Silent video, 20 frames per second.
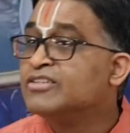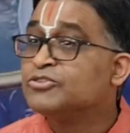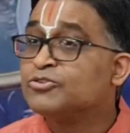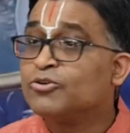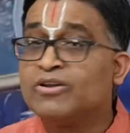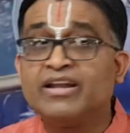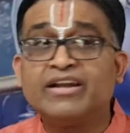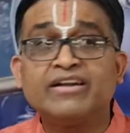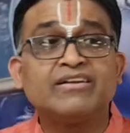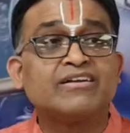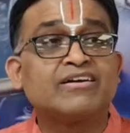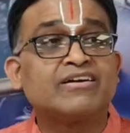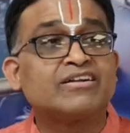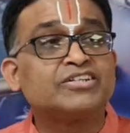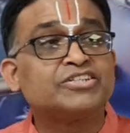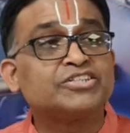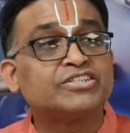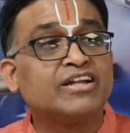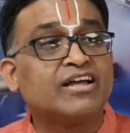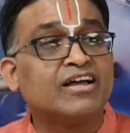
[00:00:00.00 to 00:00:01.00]
So let
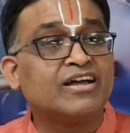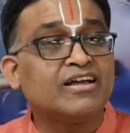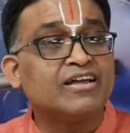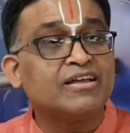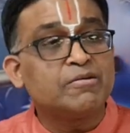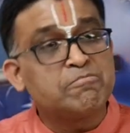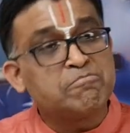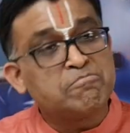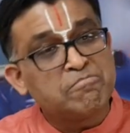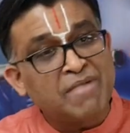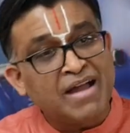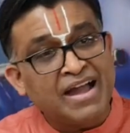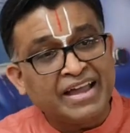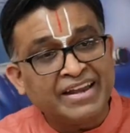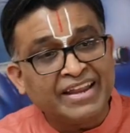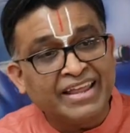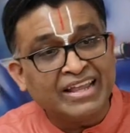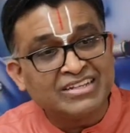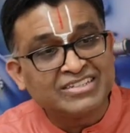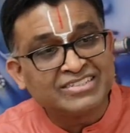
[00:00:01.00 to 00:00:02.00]
Krishna
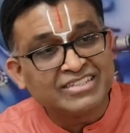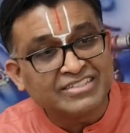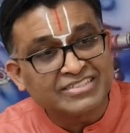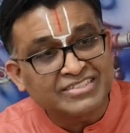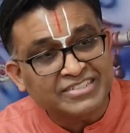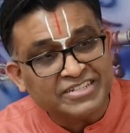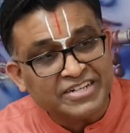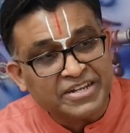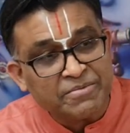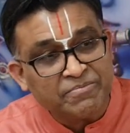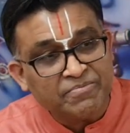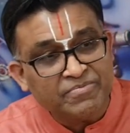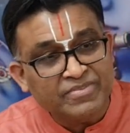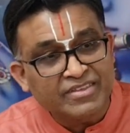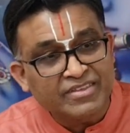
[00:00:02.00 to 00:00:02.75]
manage the stream.